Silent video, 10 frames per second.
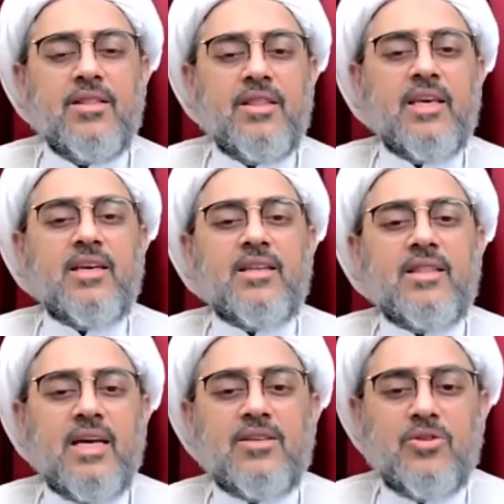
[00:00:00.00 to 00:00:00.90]
think
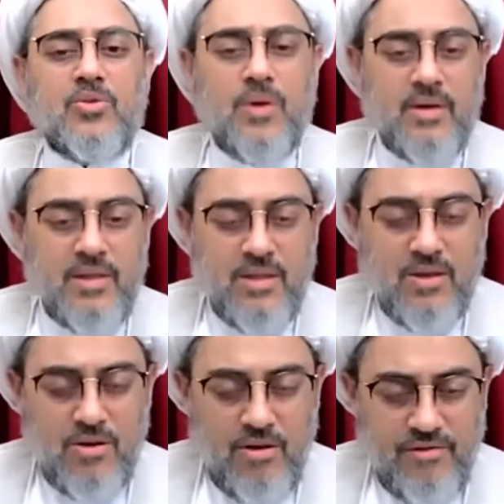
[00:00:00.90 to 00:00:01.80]
that you are in the
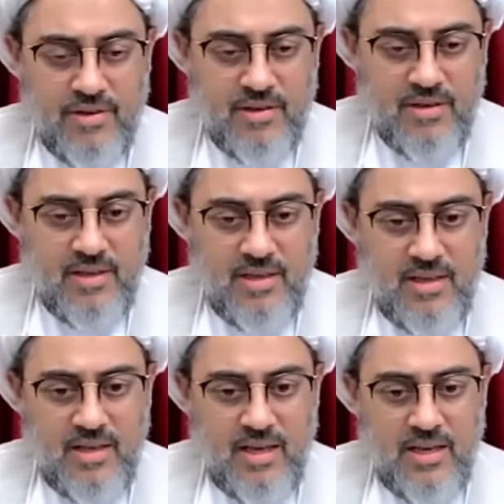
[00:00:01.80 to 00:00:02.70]
coffin
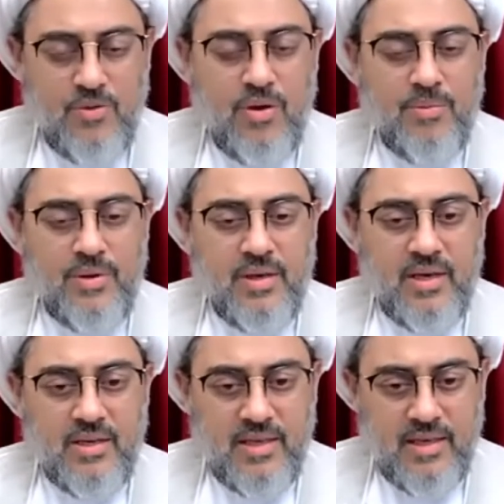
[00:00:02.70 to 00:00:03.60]
and you are
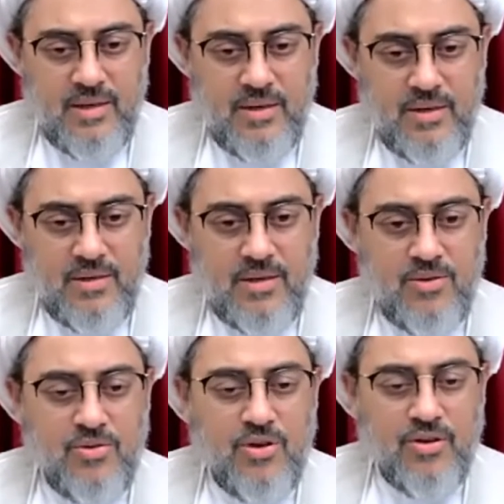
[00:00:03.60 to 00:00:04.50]
being taken
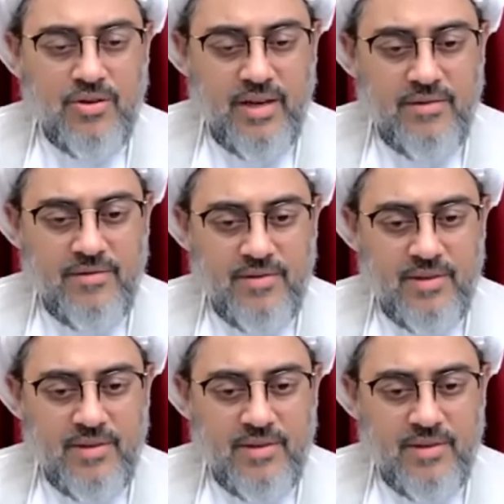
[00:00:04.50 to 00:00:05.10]
to your grave.